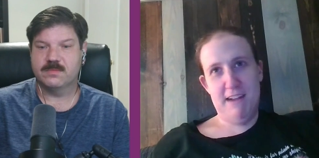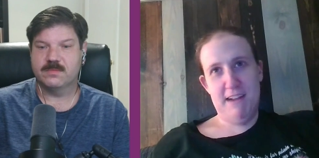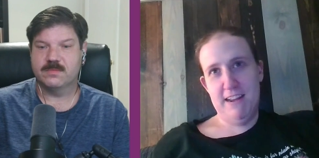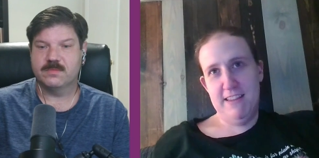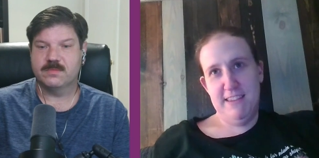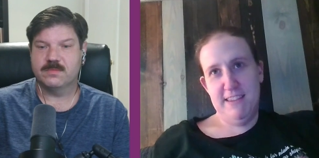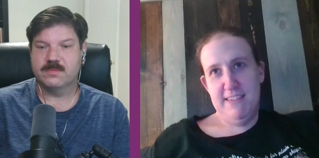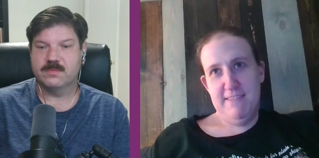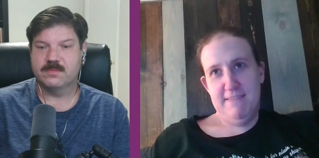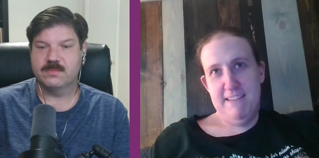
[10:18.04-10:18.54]
Speaker 1: it,
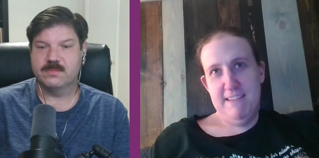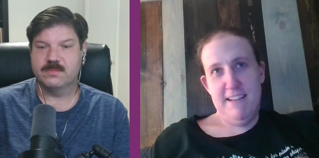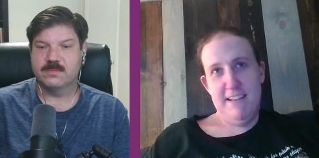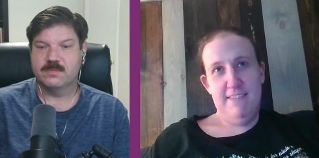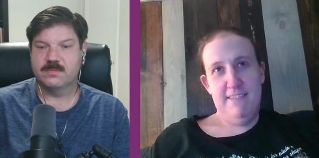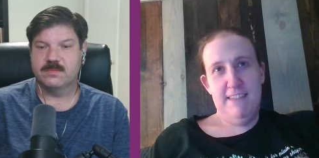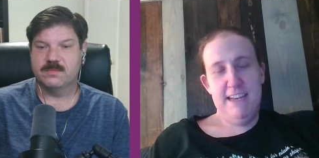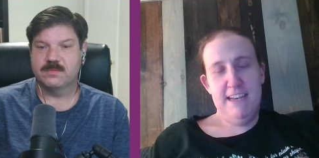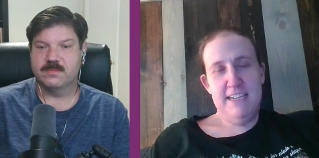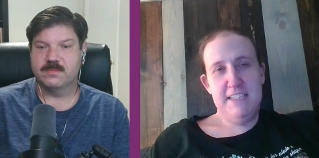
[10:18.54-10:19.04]

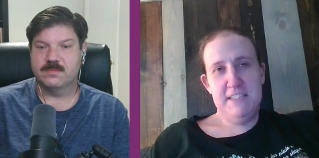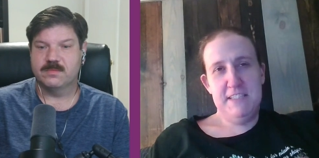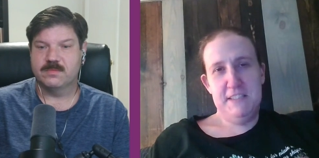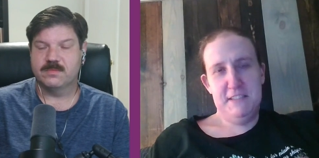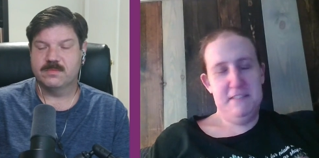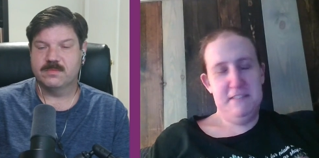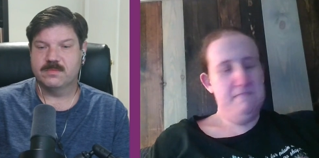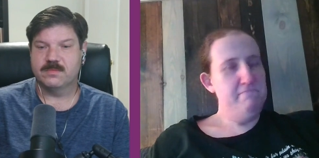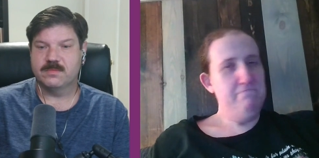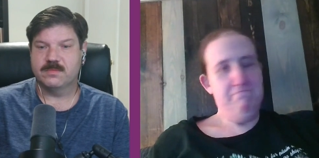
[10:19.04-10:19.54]

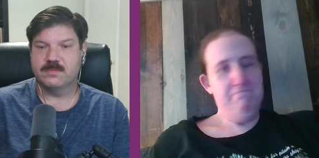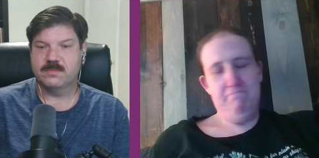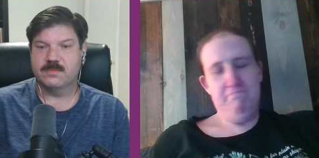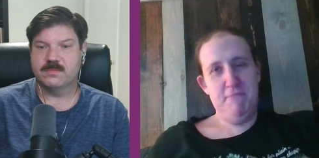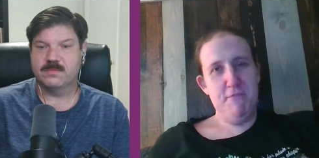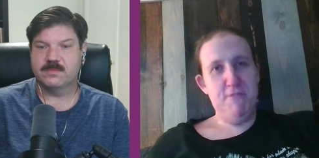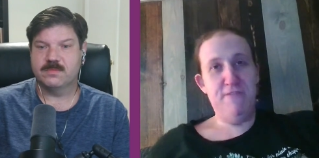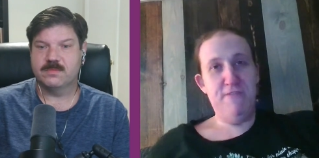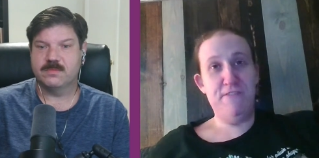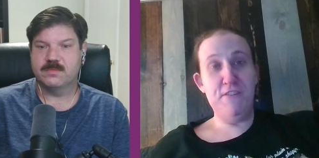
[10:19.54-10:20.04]
unless
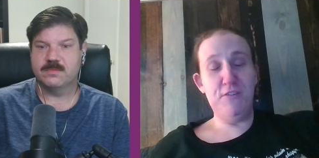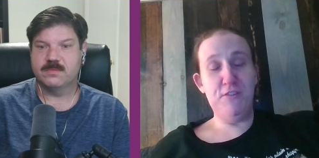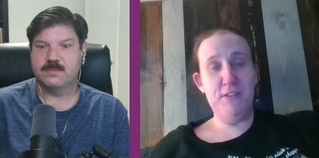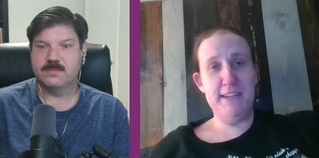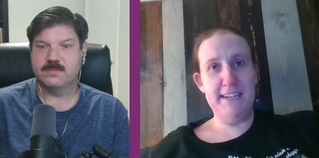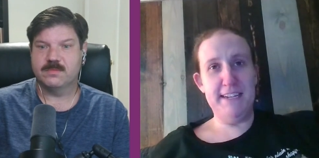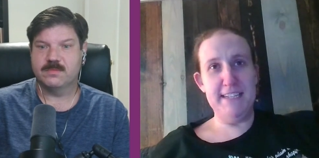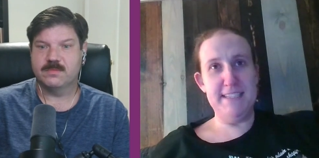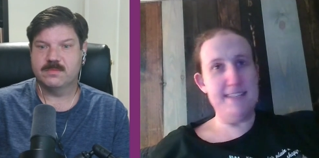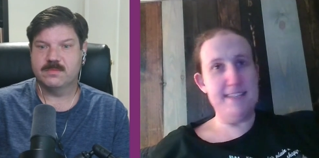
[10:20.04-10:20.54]
you feel
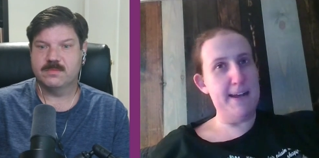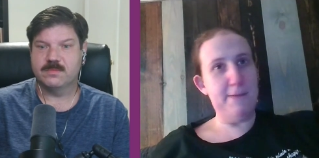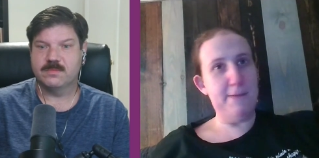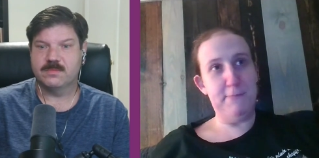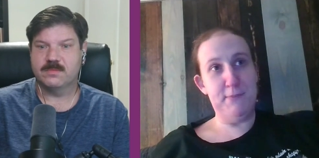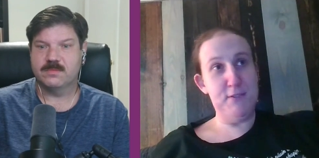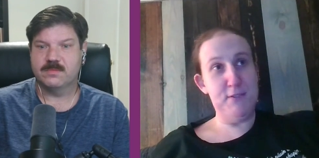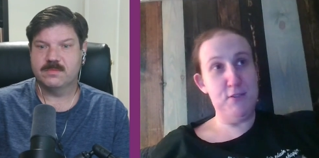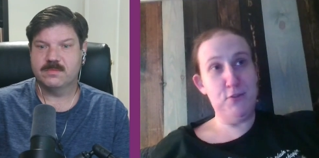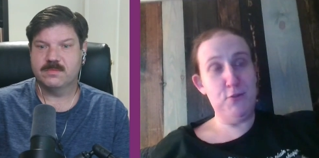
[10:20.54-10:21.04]
like it's
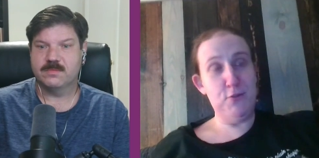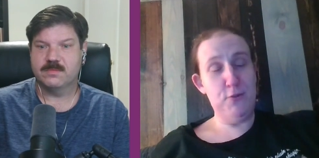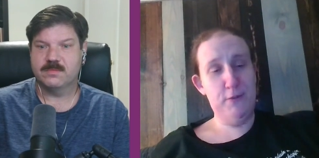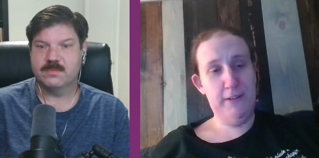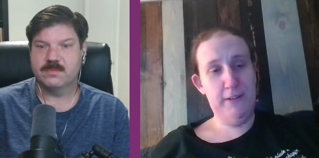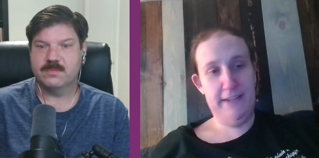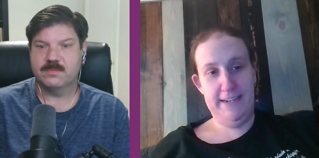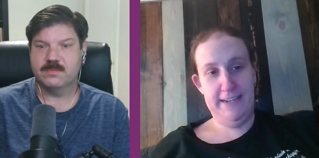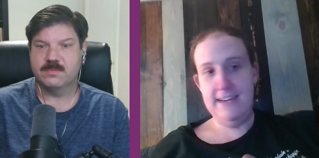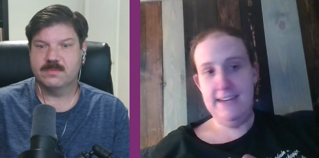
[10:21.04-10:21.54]

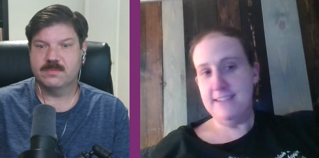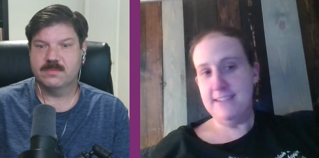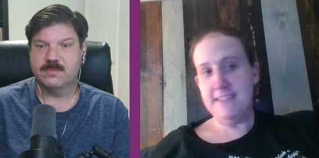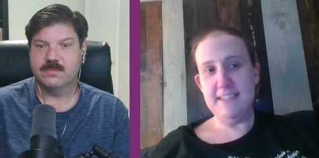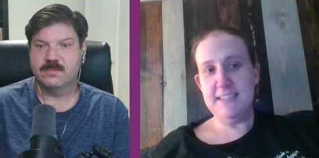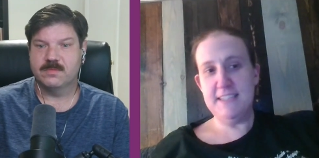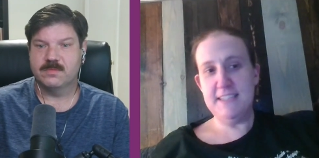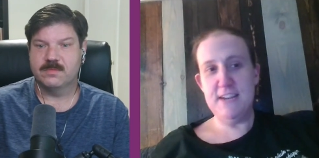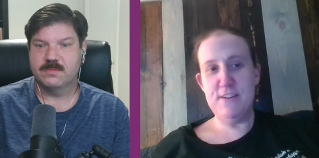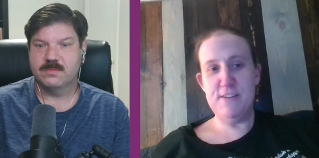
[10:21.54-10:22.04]
absolutely
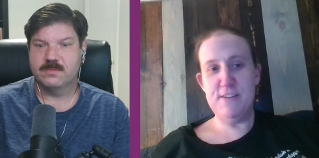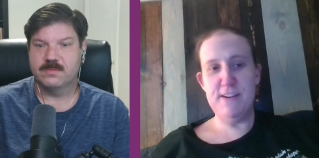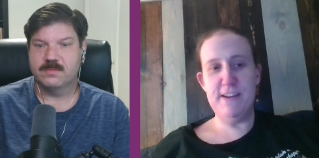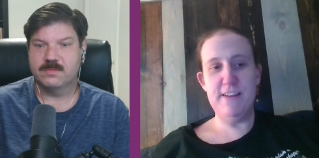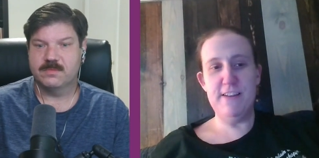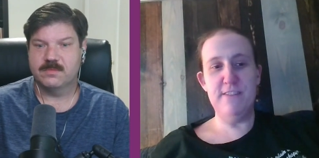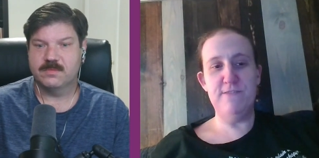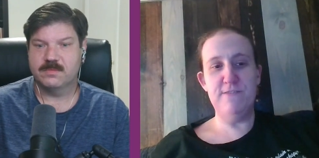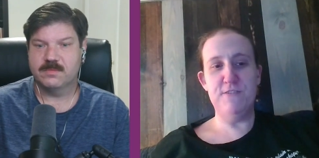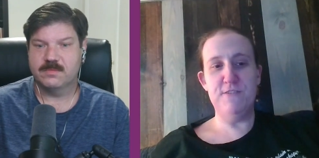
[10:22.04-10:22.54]

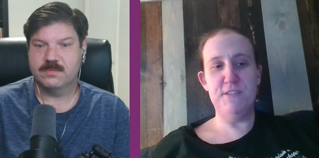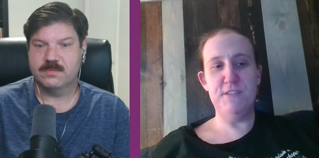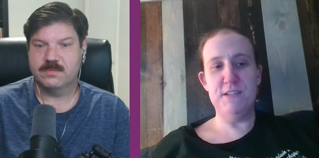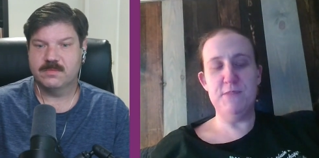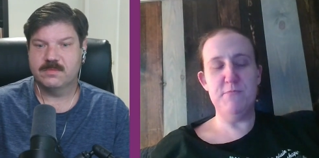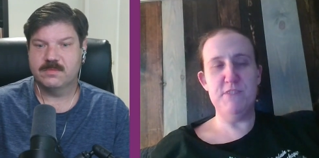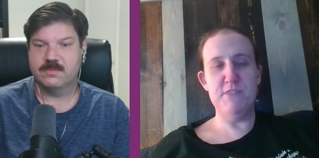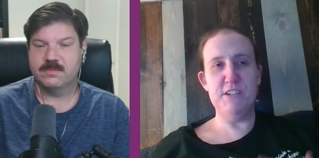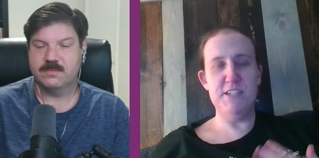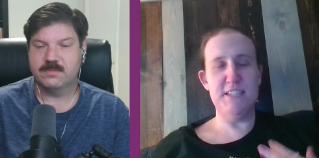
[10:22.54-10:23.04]
necessary for
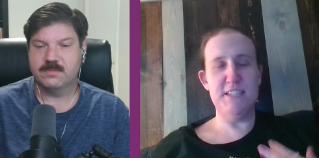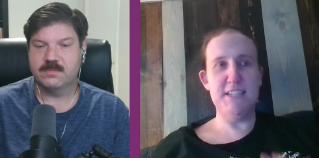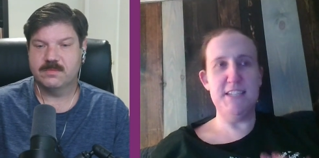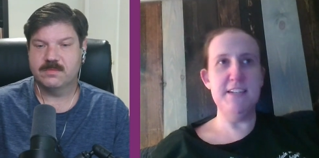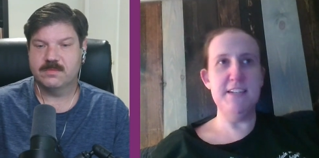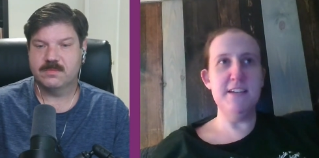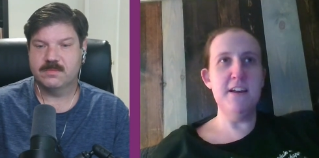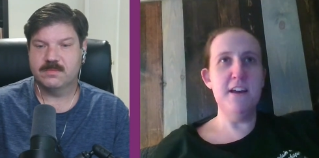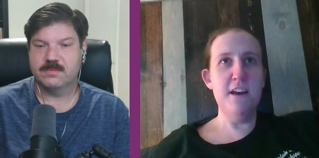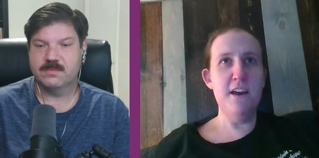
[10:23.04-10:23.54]
some
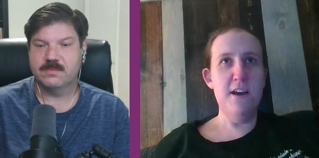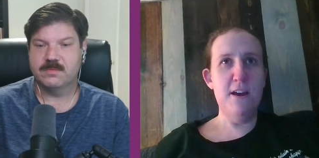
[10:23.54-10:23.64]
reason,